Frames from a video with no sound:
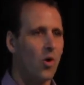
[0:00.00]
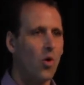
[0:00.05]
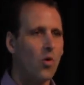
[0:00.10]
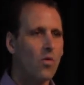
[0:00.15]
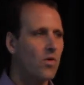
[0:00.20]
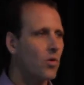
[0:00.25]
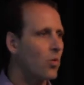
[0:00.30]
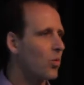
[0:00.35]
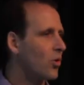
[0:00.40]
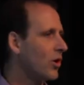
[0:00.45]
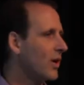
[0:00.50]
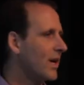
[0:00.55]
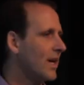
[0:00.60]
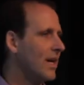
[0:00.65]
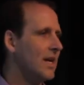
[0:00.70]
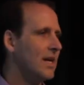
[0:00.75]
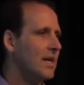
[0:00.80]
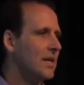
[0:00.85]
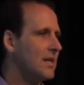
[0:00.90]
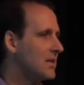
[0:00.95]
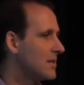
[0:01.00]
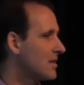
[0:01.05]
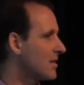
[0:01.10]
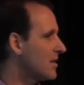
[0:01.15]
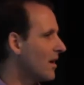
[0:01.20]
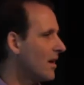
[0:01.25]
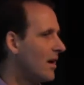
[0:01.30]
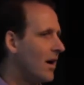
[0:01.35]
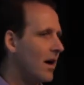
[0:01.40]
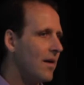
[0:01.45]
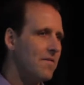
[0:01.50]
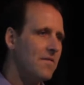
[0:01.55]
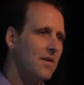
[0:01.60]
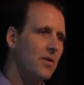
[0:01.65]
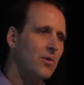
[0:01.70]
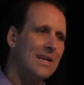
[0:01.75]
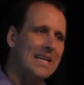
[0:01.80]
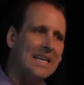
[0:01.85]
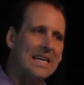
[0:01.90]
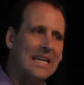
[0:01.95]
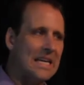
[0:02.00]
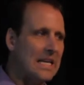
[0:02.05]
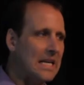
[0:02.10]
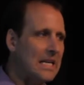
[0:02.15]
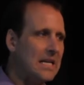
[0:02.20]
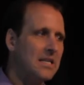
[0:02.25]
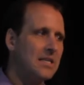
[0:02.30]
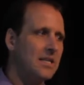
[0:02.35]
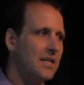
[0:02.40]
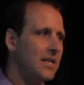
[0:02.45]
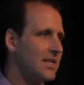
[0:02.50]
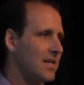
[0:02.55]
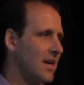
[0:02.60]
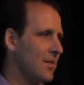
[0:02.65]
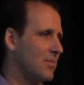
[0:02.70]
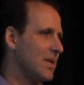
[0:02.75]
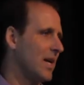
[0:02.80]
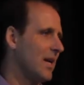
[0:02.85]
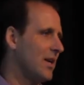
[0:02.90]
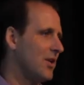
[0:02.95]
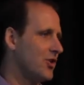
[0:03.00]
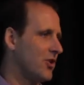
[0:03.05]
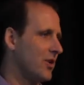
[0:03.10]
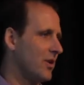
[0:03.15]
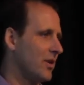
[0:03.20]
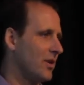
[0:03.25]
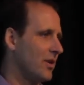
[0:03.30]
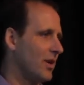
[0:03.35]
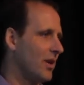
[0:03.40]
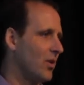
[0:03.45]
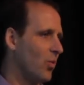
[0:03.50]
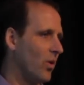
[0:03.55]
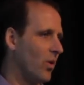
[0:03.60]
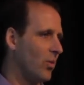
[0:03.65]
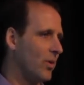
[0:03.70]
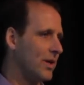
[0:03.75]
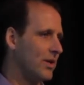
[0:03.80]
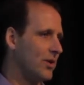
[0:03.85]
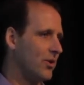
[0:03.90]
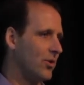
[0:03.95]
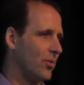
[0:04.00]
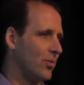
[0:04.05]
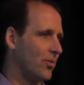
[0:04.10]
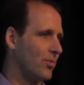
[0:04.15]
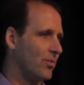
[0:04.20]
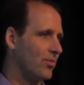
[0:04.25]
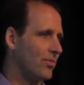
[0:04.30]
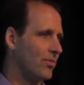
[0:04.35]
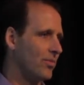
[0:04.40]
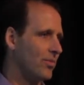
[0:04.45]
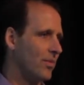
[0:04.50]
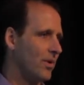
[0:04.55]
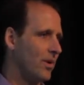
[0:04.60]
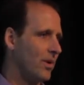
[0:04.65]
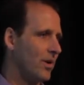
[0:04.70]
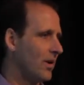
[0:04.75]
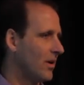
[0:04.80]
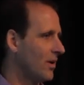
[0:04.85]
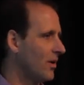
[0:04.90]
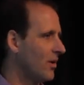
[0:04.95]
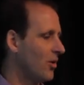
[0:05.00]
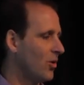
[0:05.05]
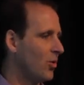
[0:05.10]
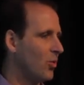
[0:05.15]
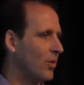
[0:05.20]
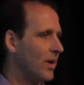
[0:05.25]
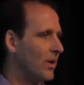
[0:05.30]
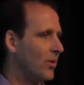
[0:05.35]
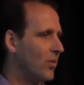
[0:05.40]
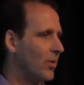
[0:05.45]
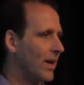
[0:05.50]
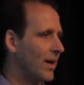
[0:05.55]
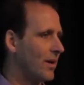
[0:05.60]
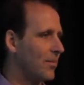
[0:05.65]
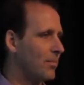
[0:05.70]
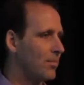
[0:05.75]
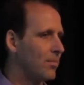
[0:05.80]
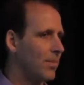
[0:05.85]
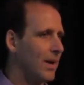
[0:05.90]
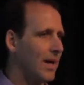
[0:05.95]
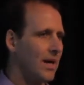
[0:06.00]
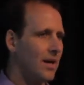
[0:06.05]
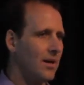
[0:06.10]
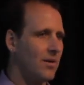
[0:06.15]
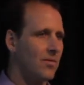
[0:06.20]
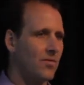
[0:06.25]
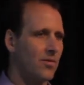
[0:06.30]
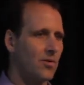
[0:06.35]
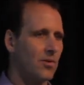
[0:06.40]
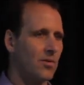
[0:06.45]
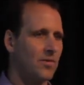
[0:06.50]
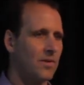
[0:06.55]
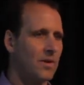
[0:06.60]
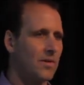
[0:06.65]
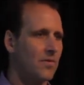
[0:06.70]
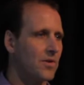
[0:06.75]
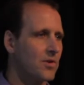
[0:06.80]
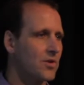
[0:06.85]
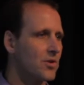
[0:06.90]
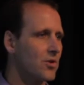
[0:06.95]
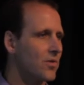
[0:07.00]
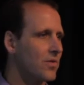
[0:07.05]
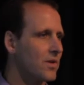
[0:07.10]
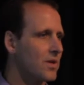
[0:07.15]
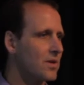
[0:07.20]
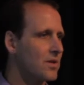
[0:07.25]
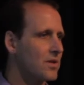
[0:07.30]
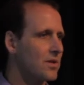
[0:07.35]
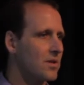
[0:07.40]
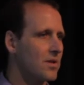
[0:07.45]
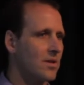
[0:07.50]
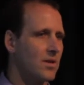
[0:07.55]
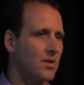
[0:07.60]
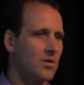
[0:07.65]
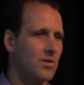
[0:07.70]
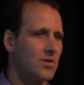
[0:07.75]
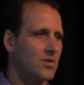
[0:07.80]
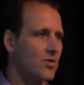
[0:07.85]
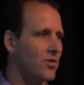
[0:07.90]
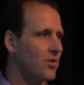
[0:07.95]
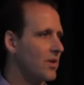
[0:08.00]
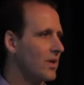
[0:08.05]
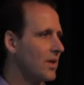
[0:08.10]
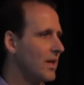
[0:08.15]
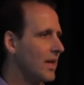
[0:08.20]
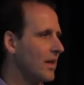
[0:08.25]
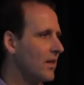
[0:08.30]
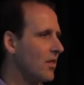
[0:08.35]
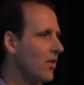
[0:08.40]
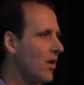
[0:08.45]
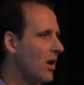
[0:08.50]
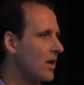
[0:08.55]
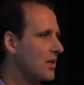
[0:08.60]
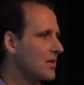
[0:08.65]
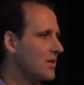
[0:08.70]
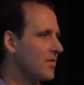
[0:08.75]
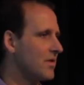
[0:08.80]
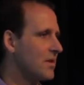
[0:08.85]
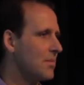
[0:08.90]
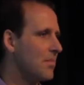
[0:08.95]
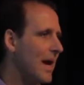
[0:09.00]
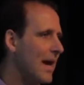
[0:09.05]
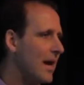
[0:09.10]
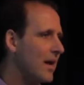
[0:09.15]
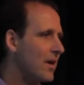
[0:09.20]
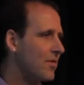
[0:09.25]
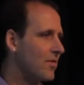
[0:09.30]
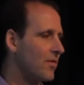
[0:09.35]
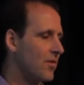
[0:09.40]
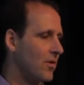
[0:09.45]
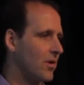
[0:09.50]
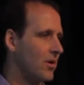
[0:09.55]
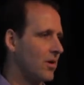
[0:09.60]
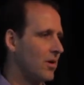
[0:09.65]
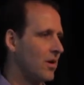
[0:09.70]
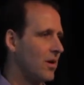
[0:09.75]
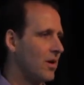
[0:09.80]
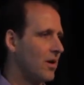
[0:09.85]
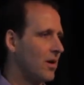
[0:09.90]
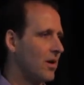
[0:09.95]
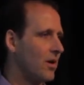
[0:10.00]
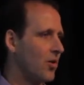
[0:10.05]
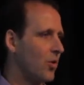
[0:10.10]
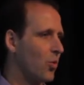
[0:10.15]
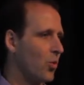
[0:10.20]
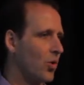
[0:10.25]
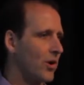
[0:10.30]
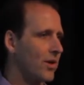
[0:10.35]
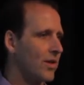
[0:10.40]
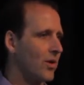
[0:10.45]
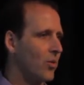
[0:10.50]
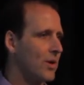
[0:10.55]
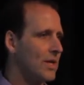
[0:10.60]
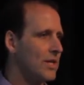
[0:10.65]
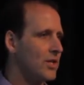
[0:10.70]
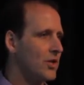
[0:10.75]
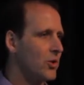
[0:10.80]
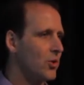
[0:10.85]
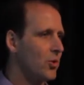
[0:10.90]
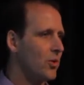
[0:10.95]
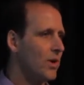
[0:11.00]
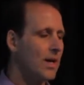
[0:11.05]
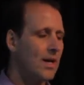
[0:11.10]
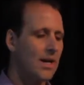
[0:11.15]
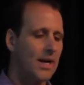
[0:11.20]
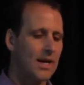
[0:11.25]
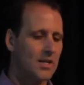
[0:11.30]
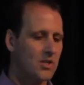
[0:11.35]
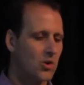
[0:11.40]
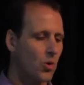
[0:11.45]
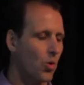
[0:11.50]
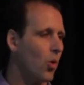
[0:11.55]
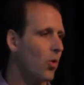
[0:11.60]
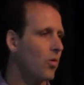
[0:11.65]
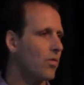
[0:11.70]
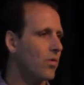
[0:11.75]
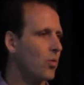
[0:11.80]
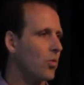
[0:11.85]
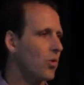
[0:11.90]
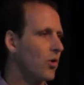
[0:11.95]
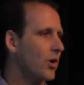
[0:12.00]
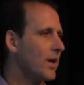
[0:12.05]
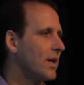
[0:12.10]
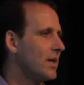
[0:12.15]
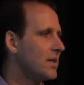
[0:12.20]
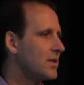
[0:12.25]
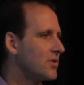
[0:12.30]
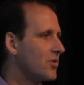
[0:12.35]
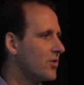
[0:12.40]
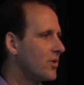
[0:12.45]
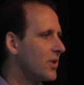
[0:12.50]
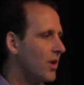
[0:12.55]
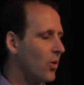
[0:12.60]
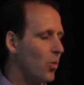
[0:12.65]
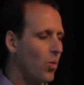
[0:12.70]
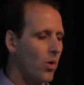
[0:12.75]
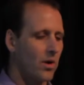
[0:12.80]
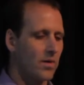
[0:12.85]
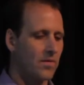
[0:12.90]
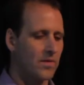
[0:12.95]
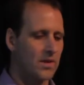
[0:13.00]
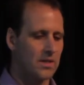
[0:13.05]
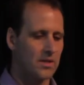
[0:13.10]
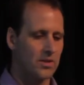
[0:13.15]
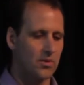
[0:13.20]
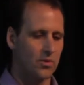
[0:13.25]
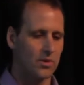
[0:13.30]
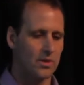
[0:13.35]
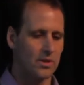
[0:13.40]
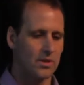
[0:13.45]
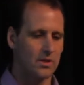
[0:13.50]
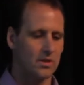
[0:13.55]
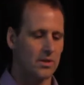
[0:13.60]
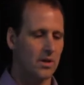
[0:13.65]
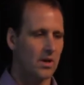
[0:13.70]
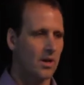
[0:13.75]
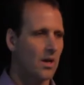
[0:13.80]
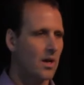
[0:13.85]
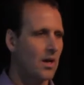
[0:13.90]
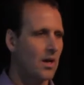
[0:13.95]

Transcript: overwork is a very easy temptation in what we do. We get paid for fee for service. There's certainly lots of demand for the work that we do. And so overwork is certainly one of these sources.